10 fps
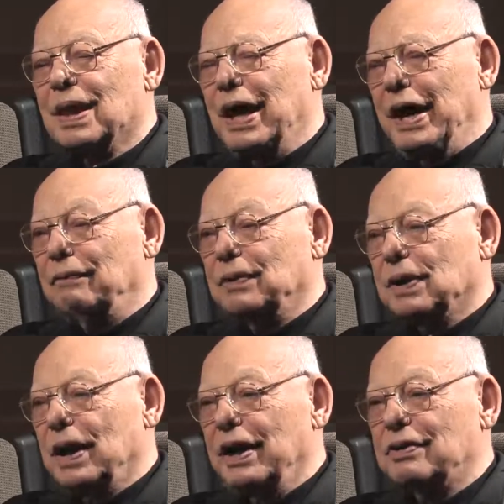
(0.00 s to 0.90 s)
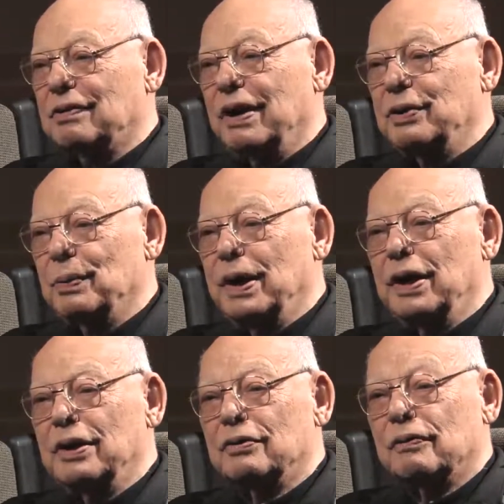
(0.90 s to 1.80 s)
Half the class
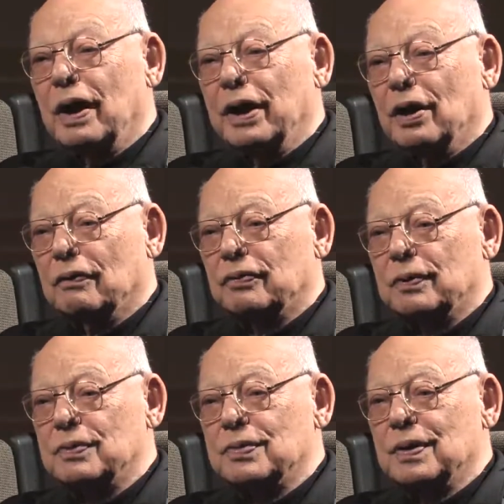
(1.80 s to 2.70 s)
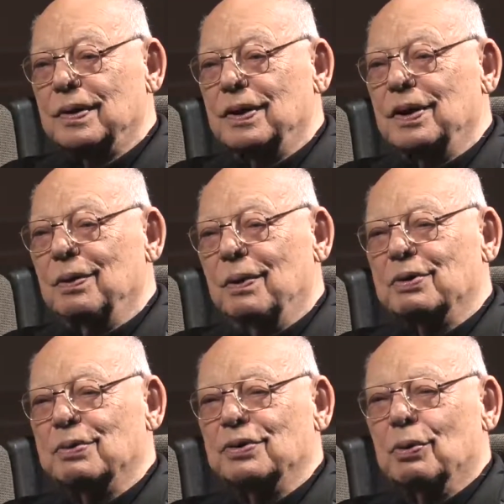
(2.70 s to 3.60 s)
graduated as flight officers,
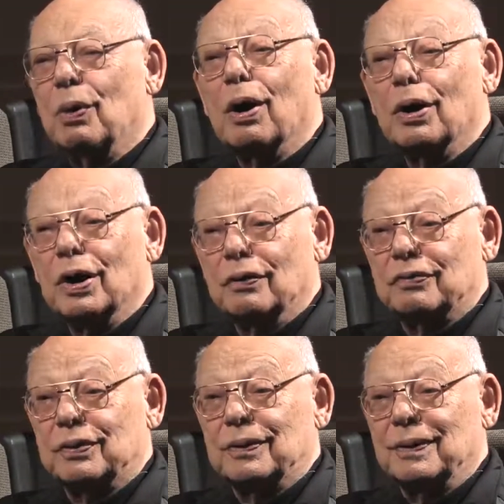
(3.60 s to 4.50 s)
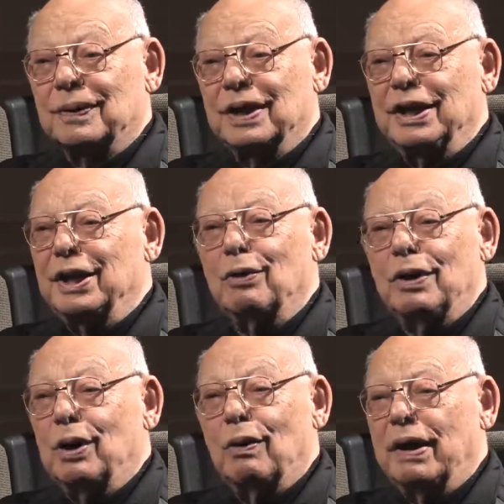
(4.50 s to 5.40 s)
which was a warrant officer. They
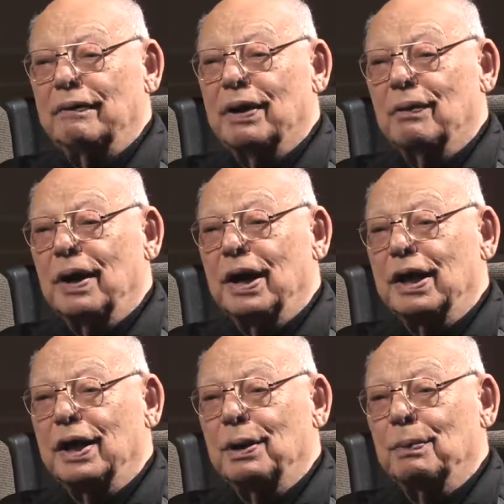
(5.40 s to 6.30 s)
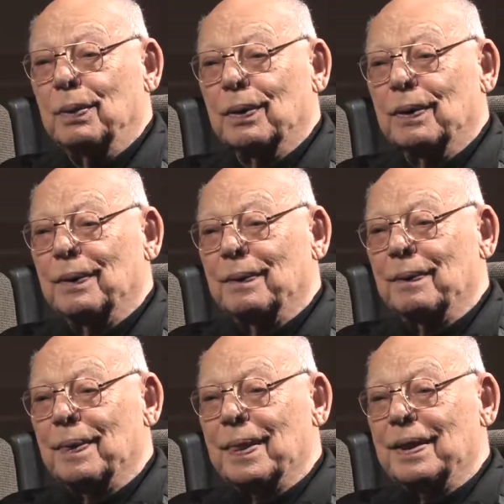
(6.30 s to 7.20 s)
don't have that rating anymore.
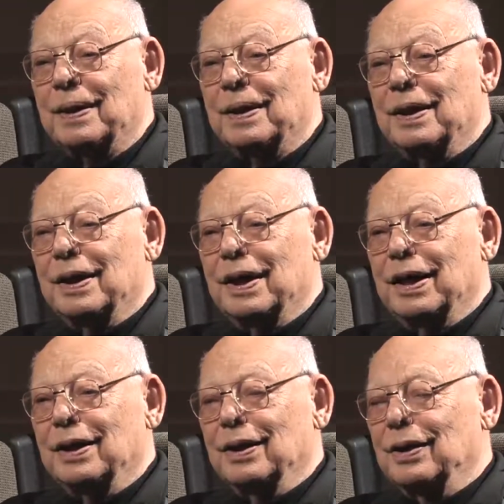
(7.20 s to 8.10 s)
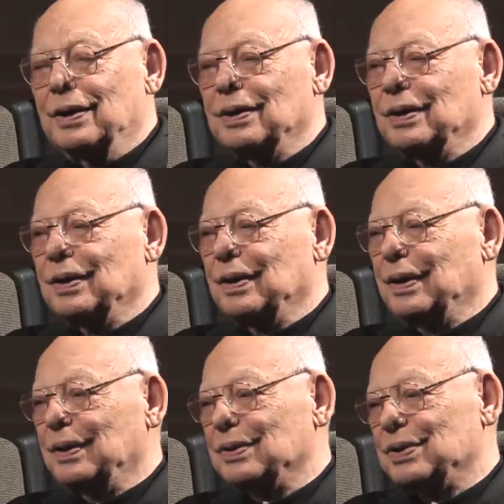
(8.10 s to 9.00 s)
And
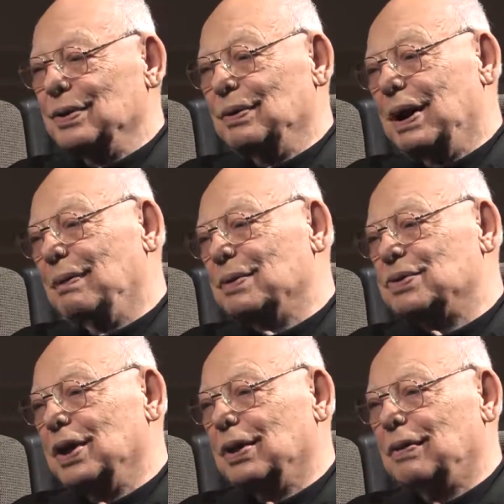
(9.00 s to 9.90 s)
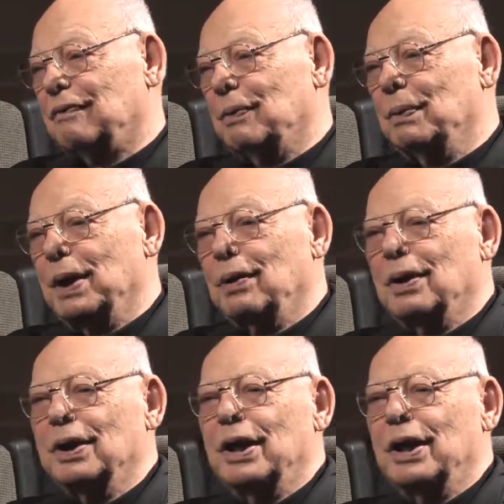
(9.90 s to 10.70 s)
so I was sent from there to